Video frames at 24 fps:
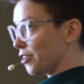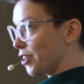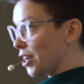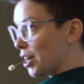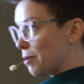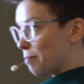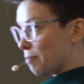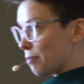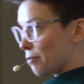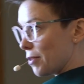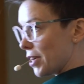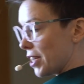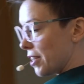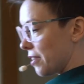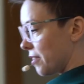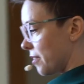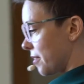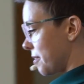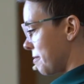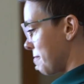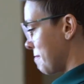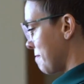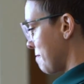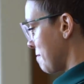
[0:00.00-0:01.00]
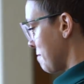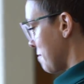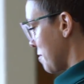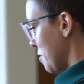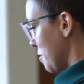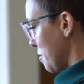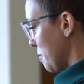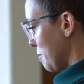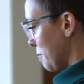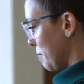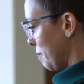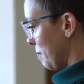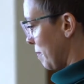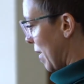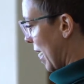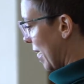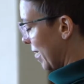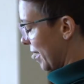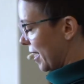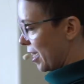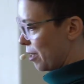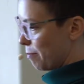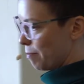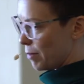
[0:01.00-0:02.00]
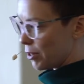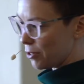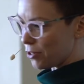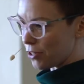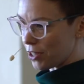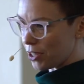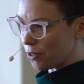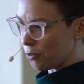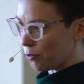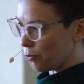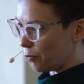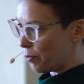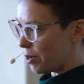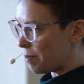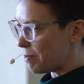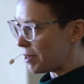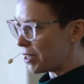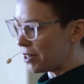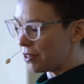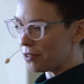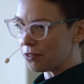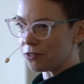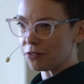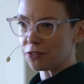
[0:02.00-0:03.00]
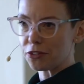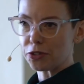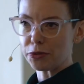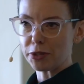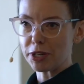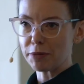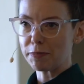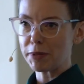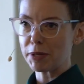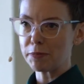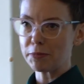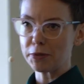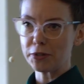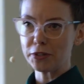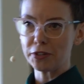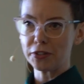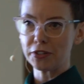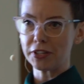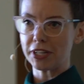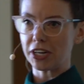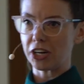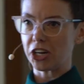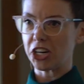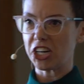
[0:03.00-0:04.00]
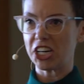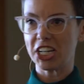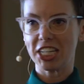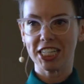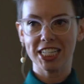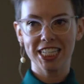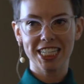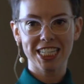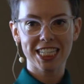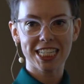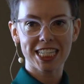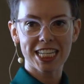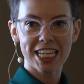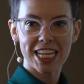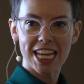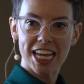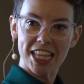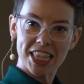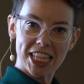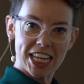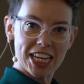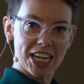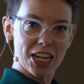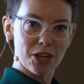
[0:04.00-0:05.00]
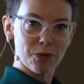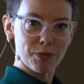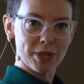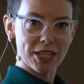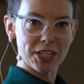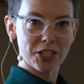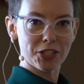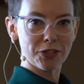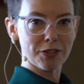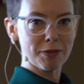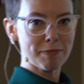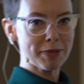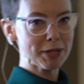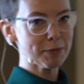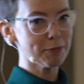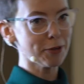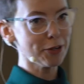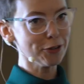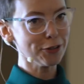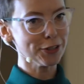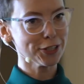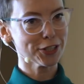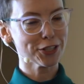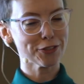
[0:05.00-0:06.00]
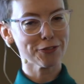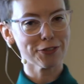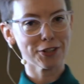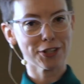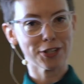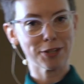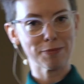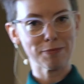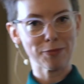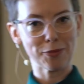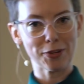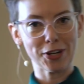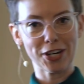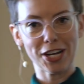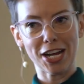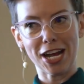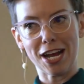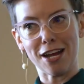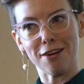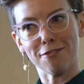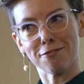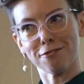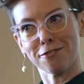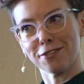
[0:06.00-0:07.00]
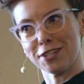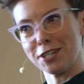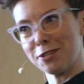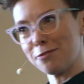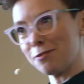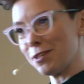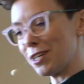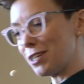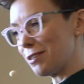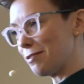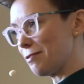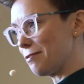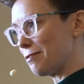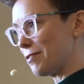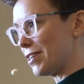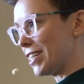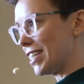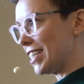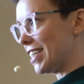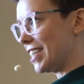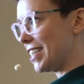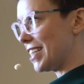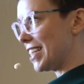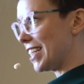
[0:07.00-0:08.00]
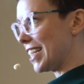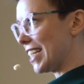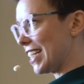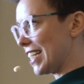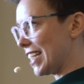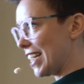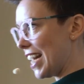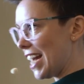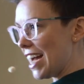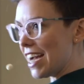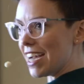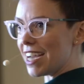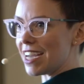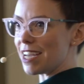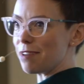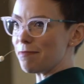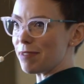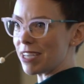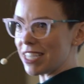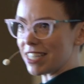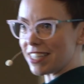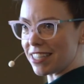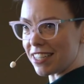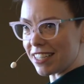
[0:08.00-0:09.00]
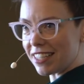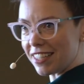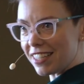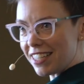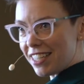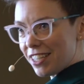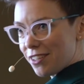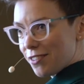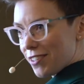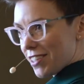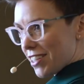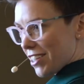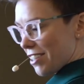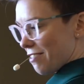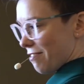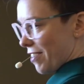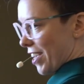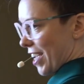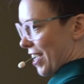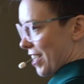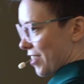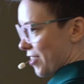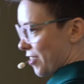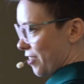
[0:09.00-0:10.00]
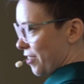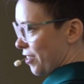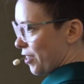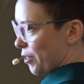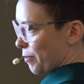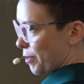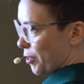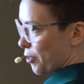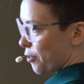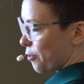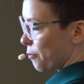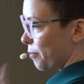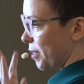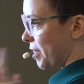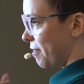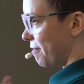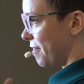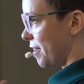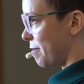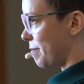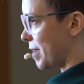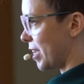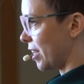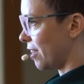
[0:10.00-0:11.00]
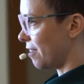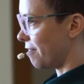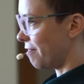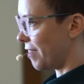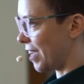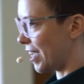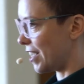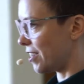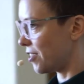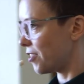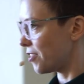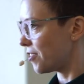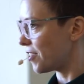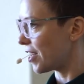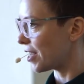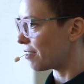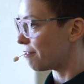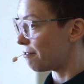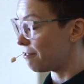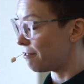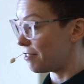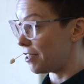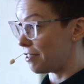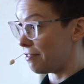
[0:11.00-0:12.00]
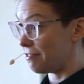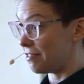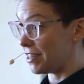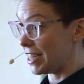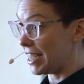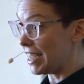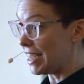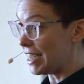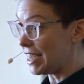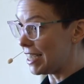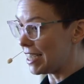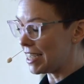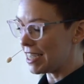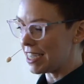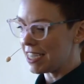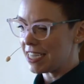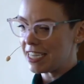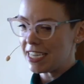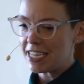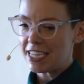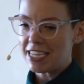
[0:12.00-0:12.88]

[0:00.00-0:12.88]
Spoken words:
grew up with hanging out mostly with women, queer people, and artists. And then I went to a big brokerage firm where everyone was a guy, basically, who was an advisor. There were 3 female advisors out of 50.